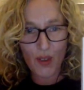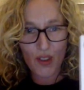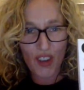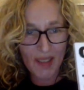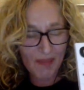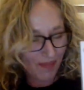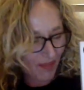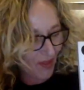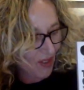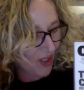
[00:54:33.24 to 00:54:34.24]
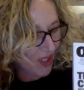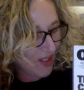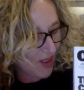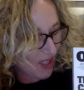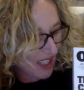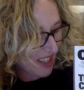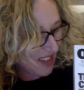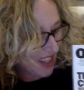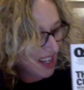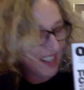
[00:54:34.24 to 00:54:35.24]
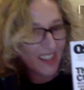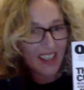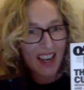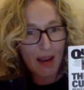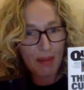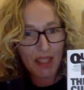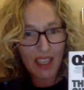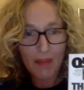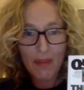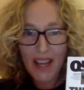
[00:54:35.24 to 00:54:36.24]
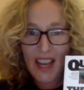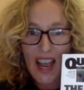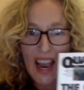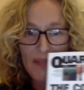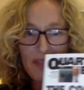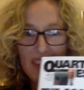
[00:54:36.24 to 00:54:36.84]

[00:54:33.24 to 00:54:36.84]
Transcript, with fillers: Future, Judy's quarterly essay, The Carbon Club, at